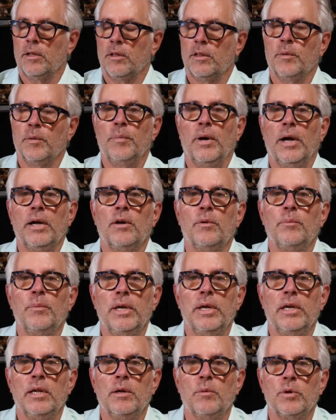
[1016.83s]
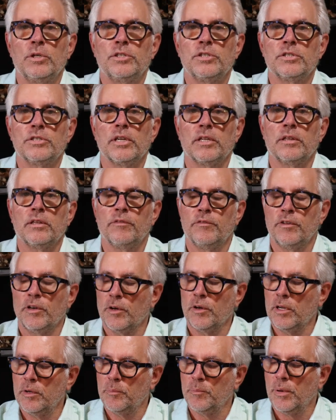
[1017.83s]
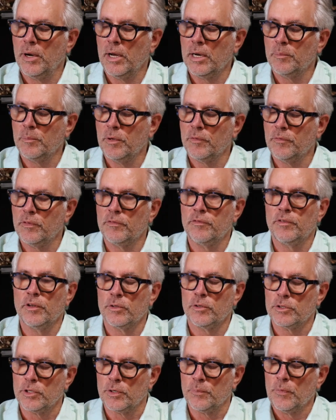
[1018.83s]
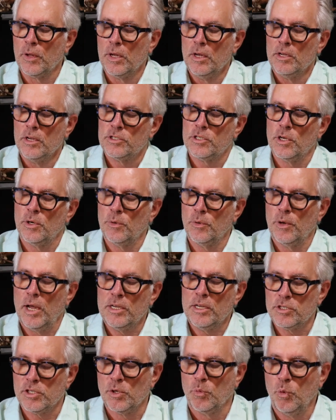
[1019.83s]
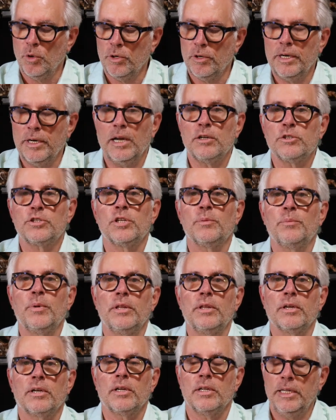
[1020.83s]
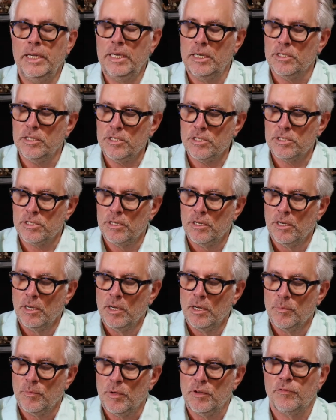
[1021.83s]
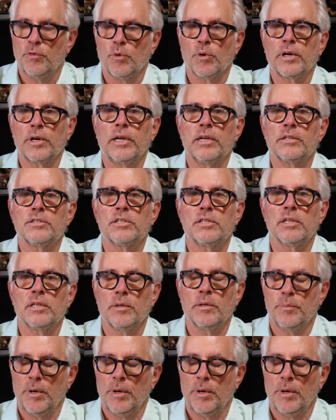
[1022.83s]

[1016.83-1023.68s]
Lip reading: the biomedia, which is at the very bottom of the filter. So as the water now should be the cleanest before it gets to the